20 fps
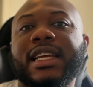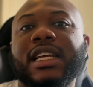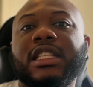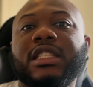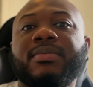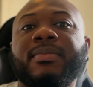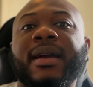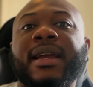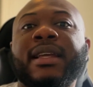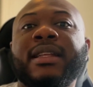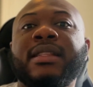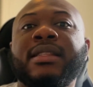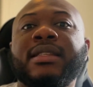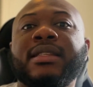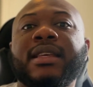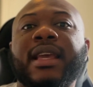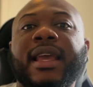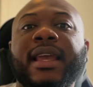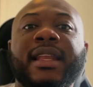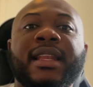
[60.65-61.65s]
it might
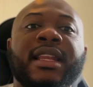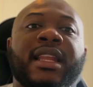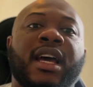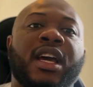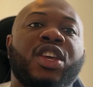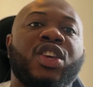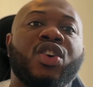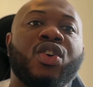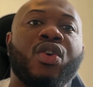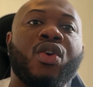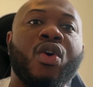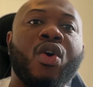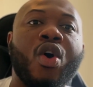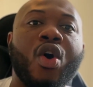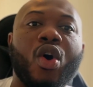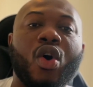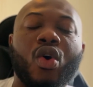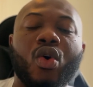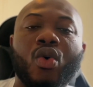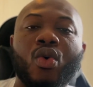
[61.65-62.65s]
hinder your
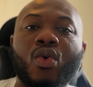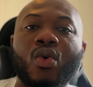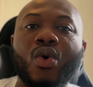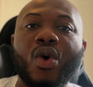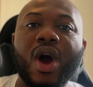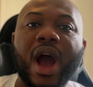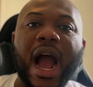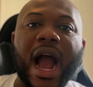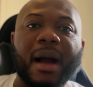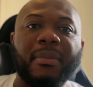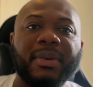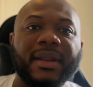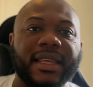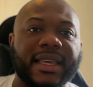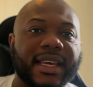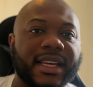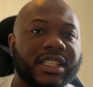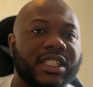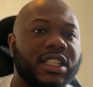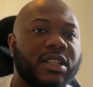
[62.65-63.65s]
whole
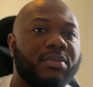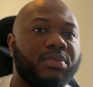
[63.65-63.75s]
application